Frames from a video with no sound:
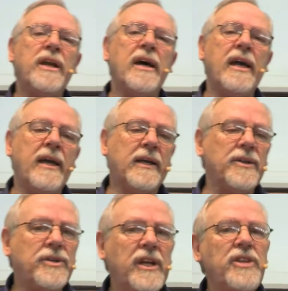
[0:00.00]
and I
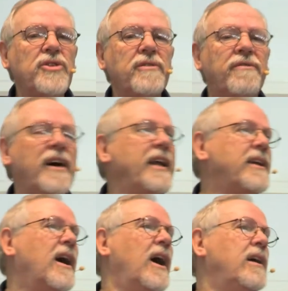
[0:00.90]
continue to
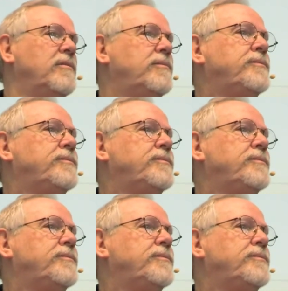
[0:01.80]
fight God,